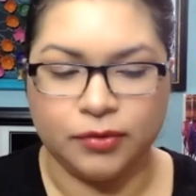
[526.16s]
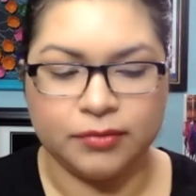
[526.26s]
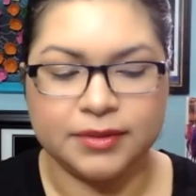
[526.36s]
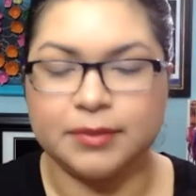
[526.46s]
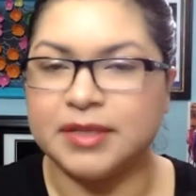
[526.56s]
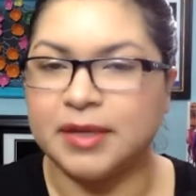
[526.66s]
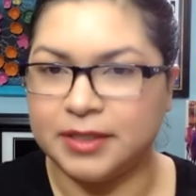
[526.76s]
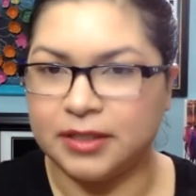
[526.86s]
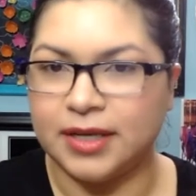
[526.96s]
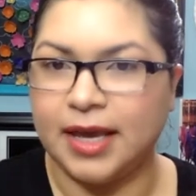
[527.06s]
sometimes
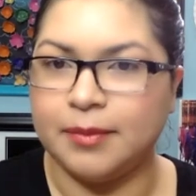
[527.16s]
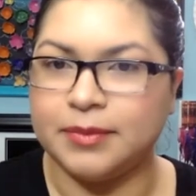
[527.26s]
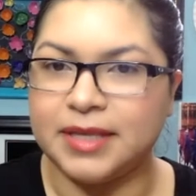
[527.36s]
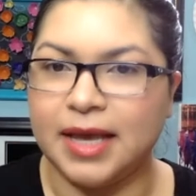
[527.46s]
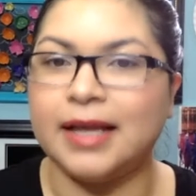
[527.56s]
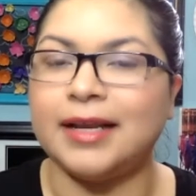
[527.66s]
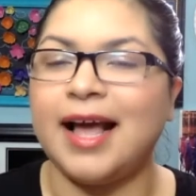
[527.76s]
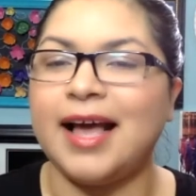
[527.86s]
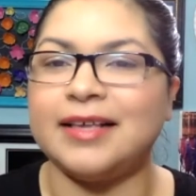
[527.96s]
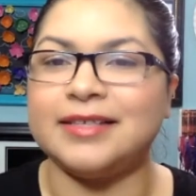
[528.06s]
into games, and
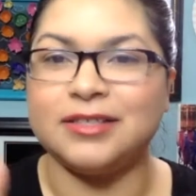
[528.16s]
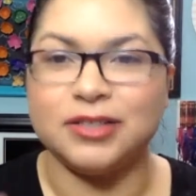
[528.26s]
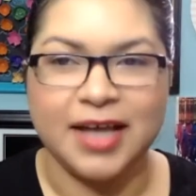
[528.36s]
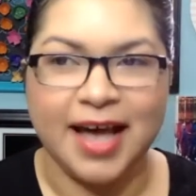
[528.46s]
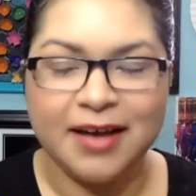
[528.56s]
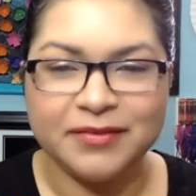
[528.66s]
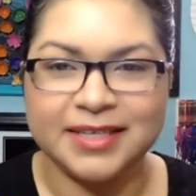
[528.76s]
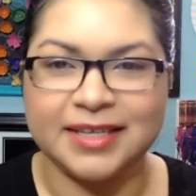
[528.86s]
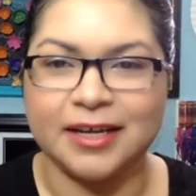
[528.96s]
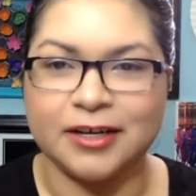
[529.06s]
I have
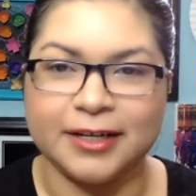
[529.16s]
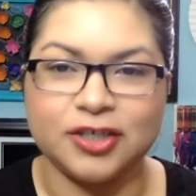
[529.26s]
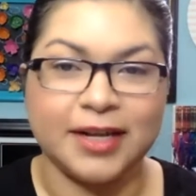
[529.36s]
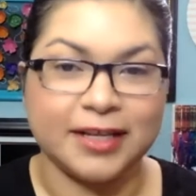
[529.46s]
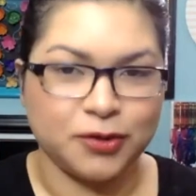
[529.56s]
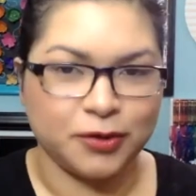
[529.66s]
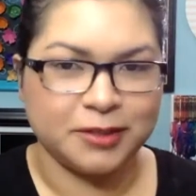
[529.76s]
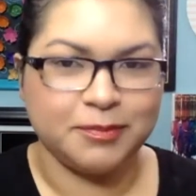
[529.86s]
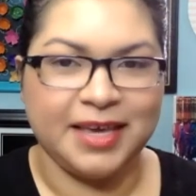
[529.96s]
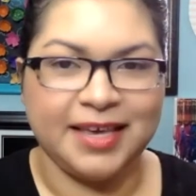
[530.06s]
seen that connection. As you're
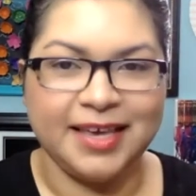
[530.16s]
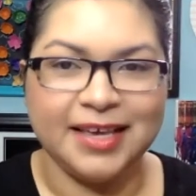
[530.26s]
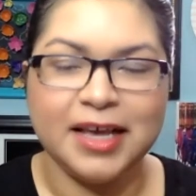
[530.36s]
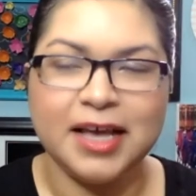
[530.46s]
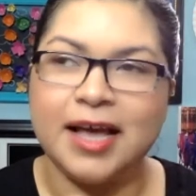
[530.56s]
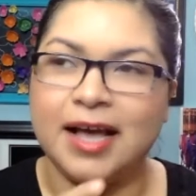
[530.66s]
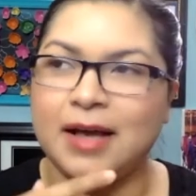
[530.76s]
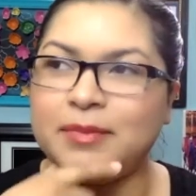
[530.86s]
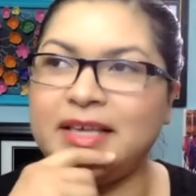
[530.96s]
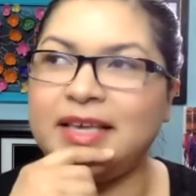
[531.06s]
speaking,
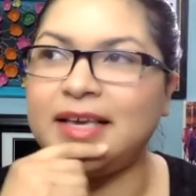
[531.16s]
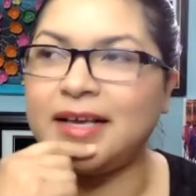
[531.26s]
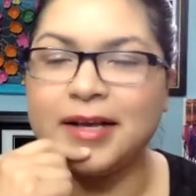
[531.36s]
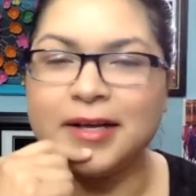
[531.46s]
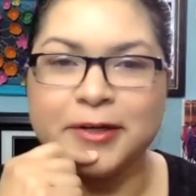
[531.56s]
I'm thinking,